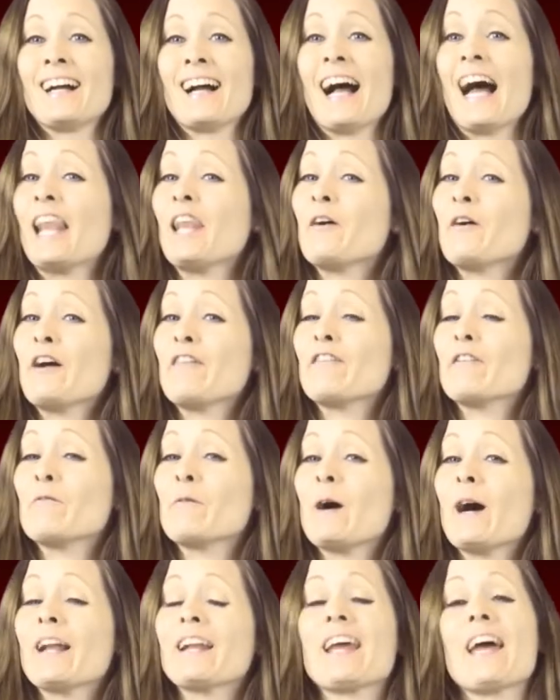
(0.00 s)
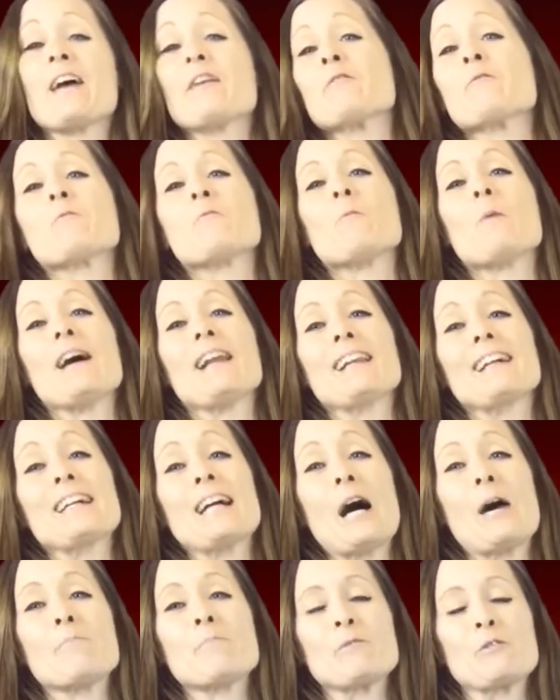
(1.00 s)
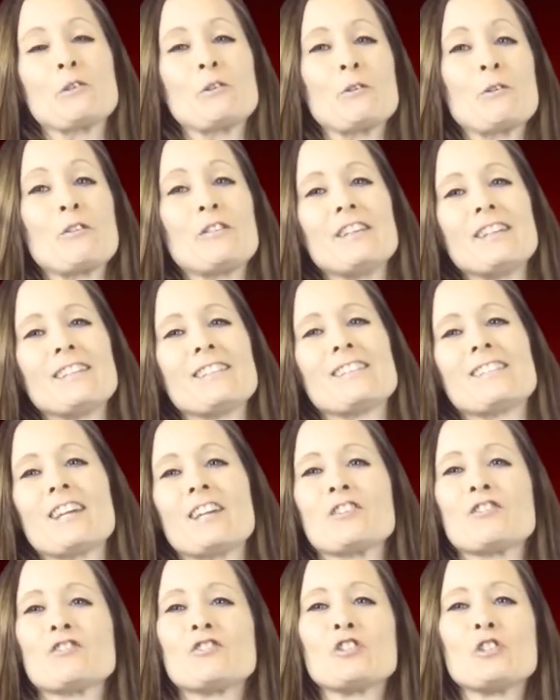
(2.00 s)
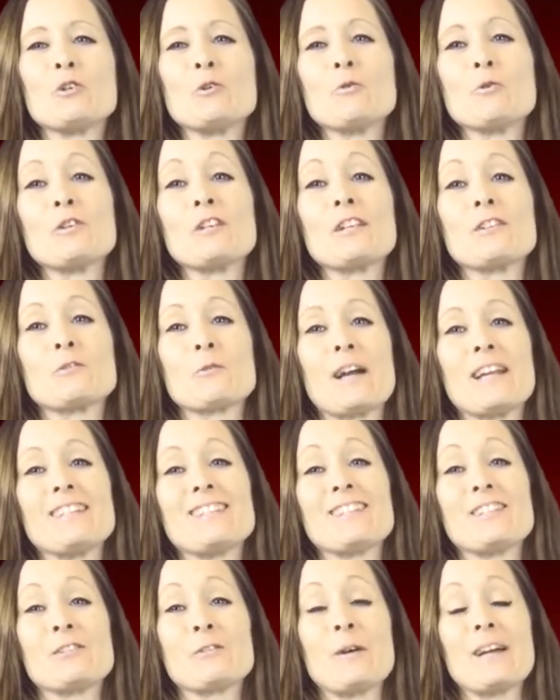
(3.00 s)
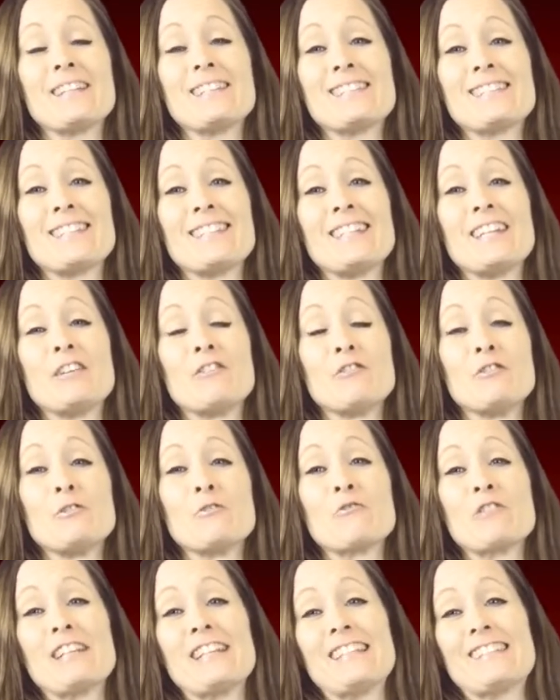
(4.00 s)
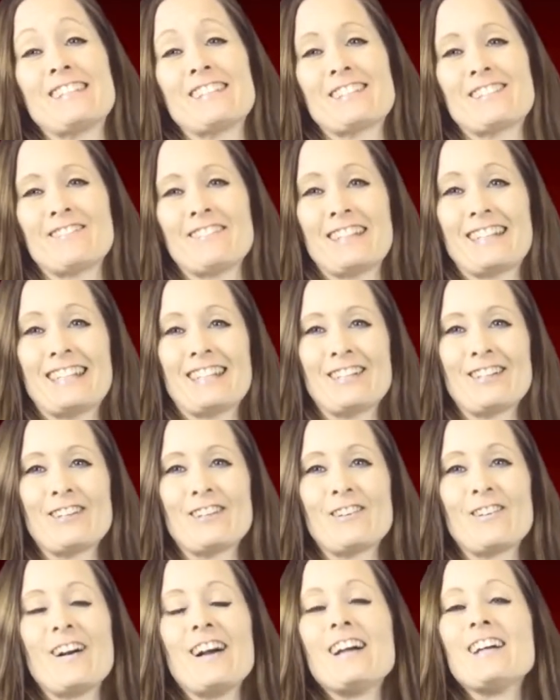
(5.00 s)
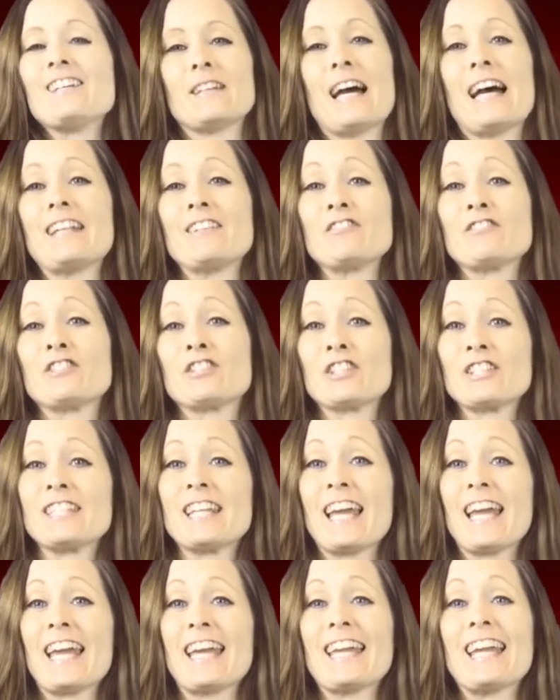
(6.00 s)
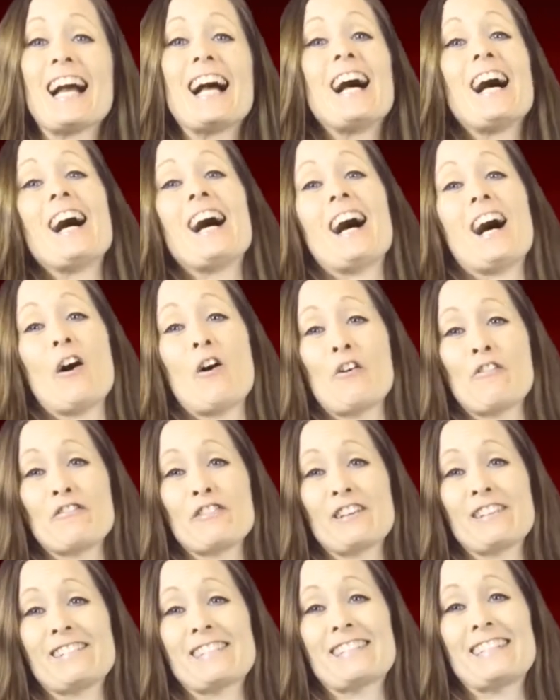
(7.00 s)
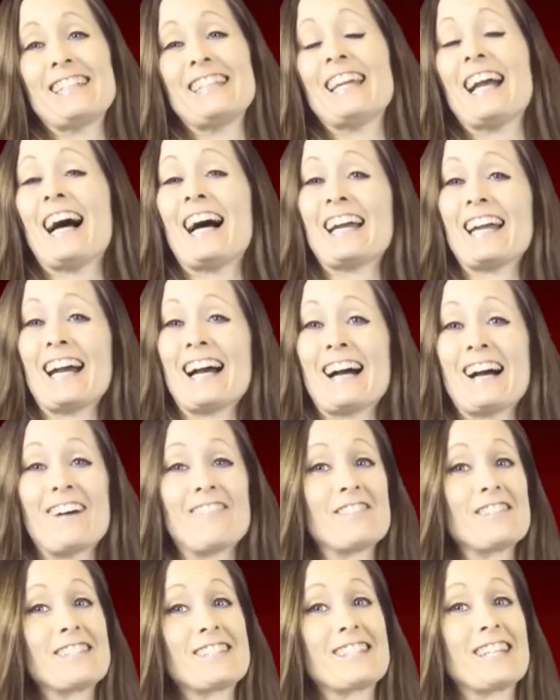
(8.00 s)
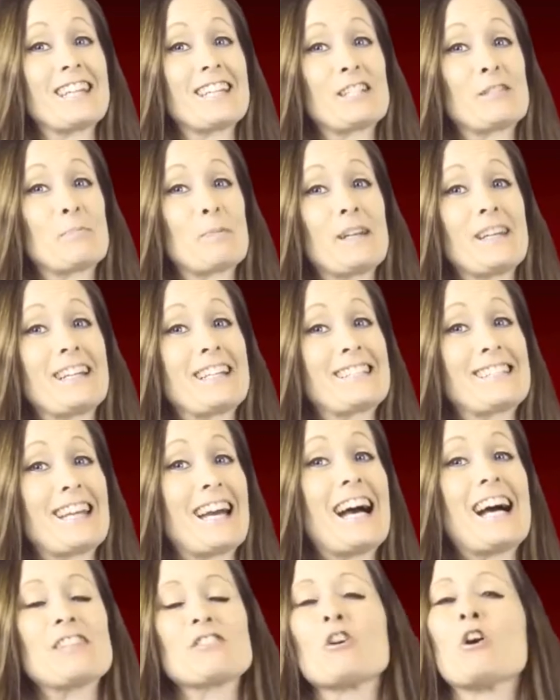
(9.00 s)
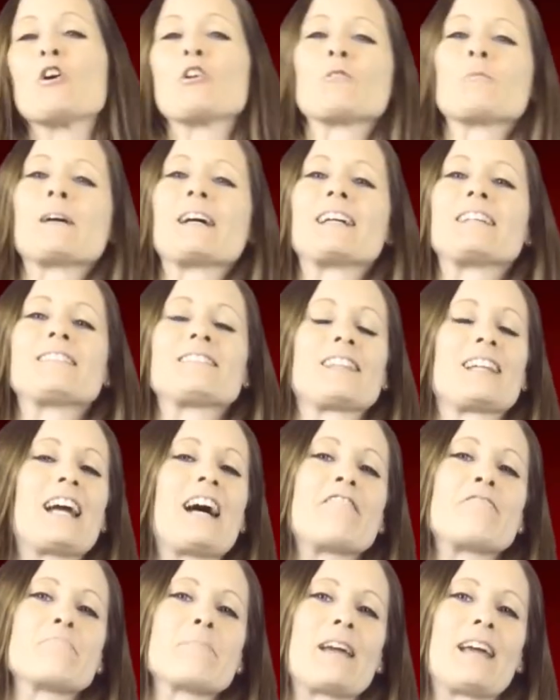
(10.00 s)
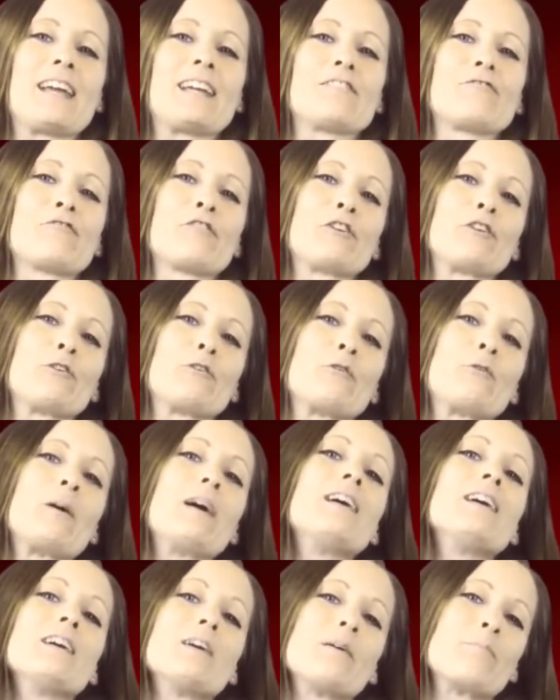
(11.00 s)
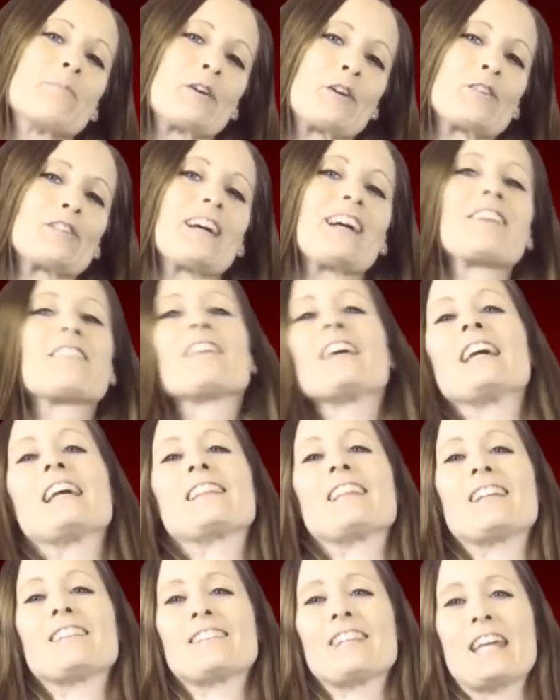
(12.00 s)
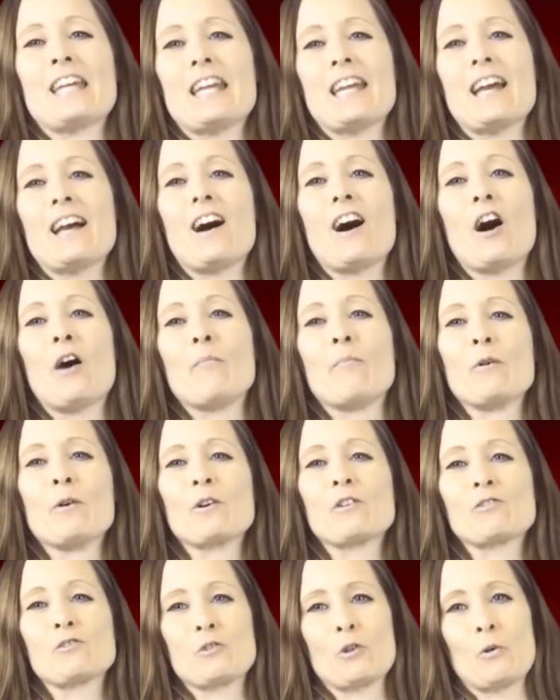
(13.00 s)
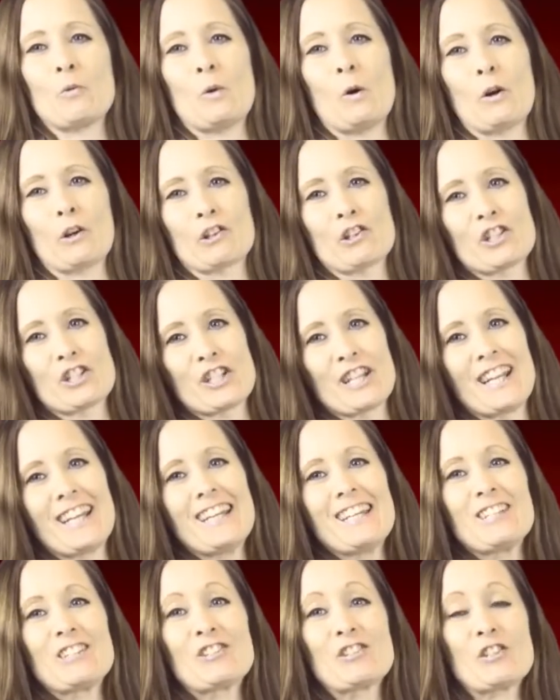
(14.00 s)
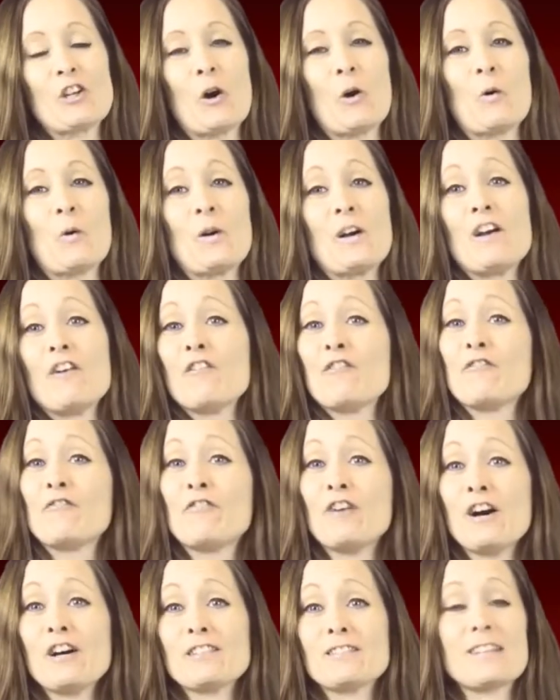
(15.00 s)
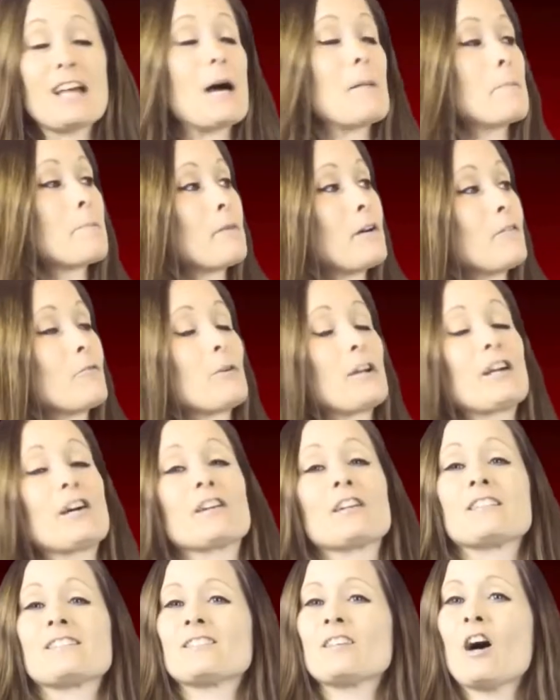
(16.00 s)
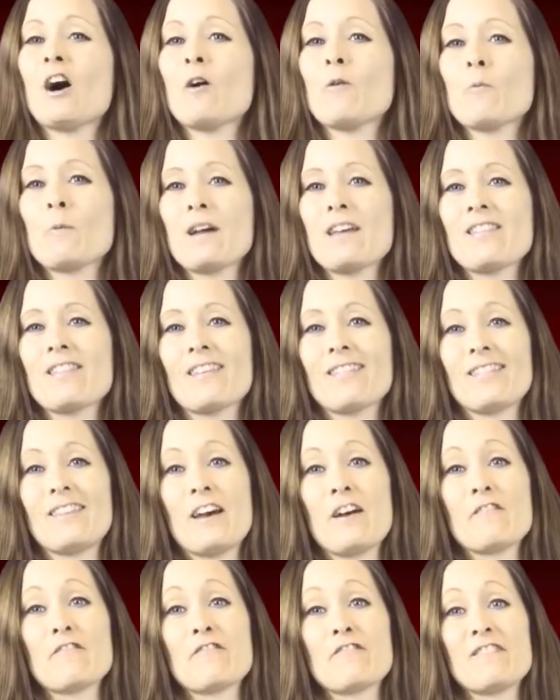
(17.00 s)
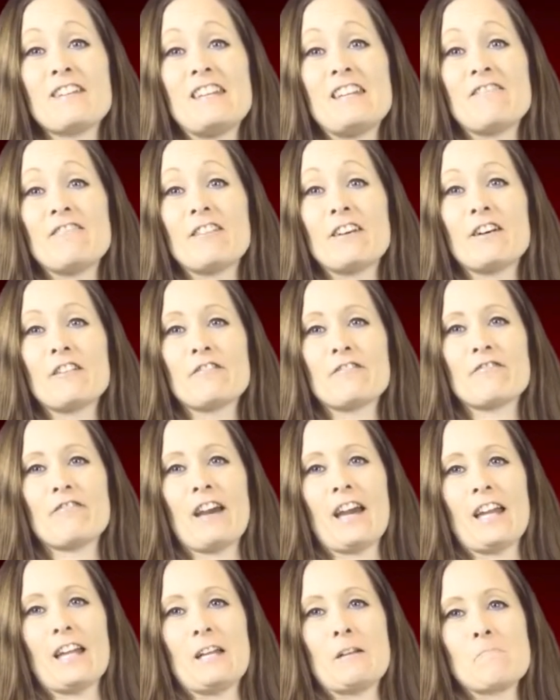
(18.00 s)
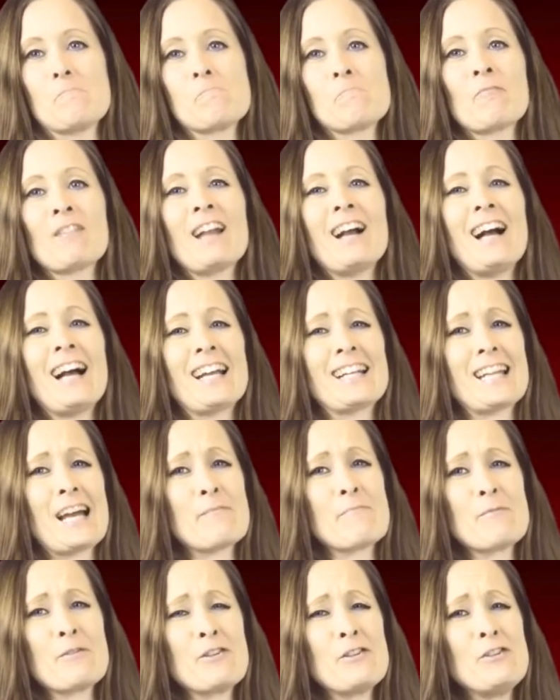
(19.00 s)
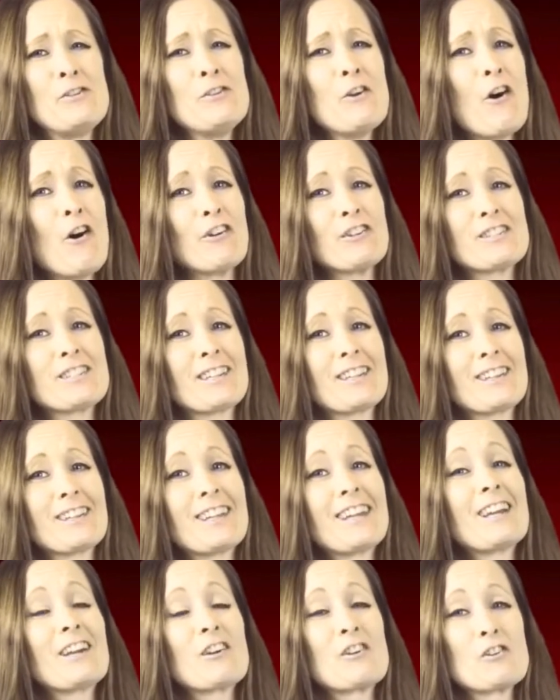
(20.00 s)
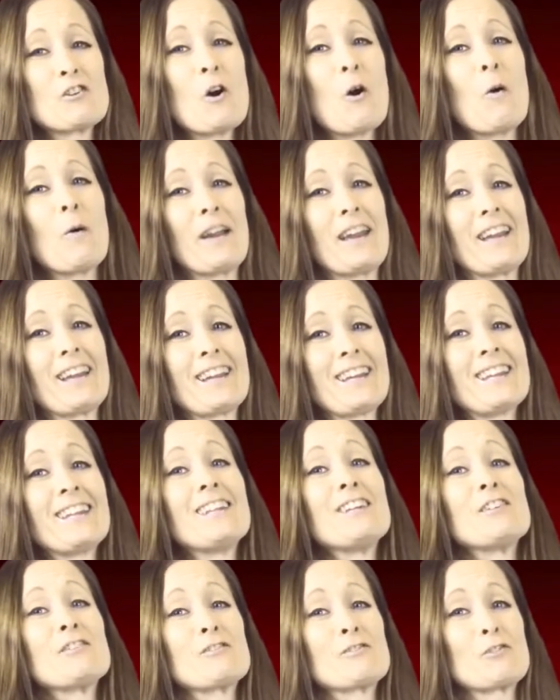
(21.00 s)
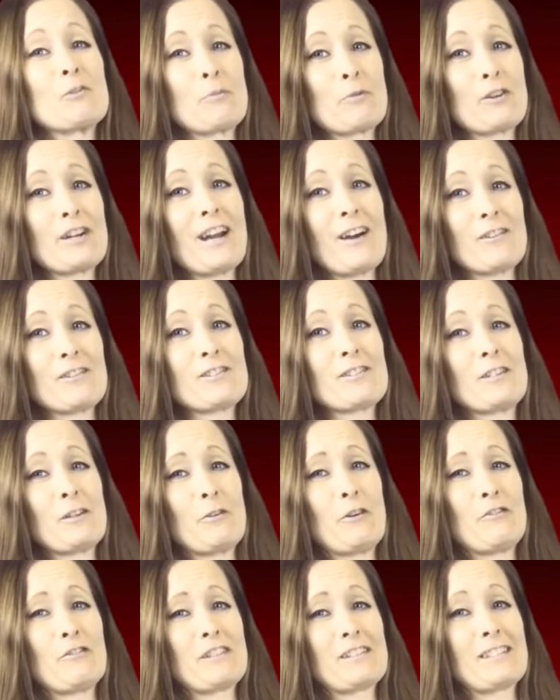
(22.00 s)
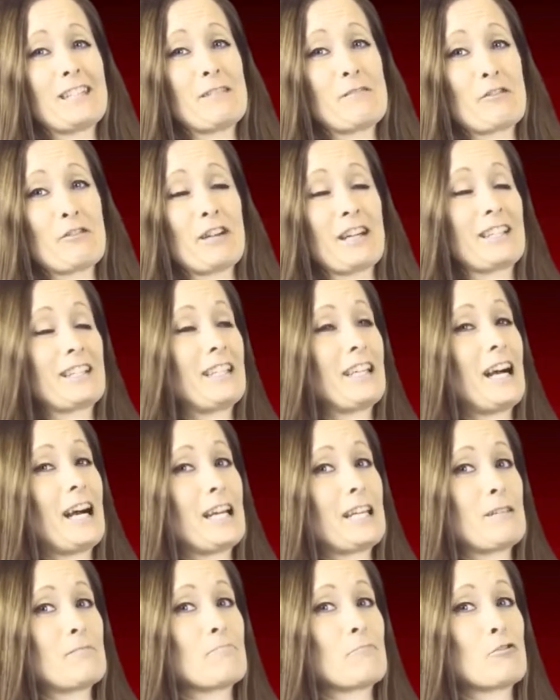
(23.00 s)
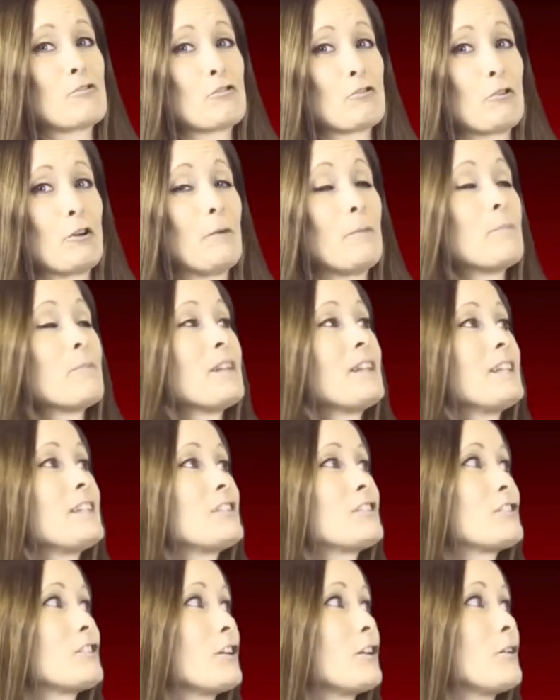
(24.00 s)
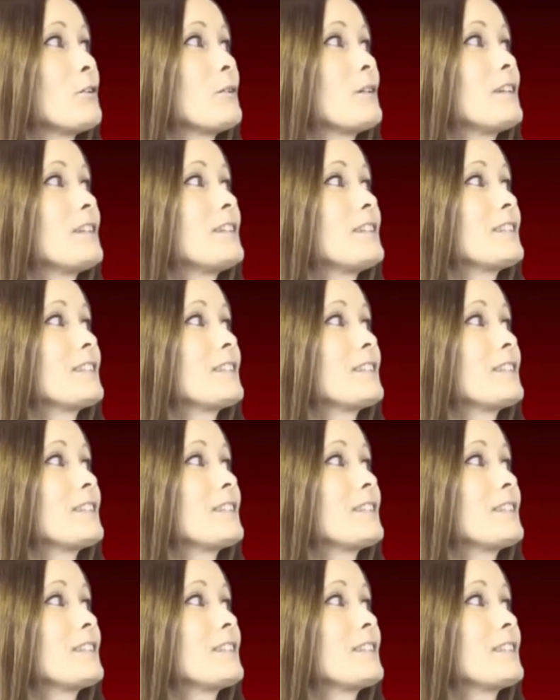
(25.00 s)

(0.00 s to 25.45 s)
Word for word: Hello everyone and welcome to this June 2020 new releases video and today obviously I have six picks as always that I made for you because I think that they are books to watch. So first up we're gonna start with The Fever Fae and I'm not going to pronounce the author's name correctly I am sure so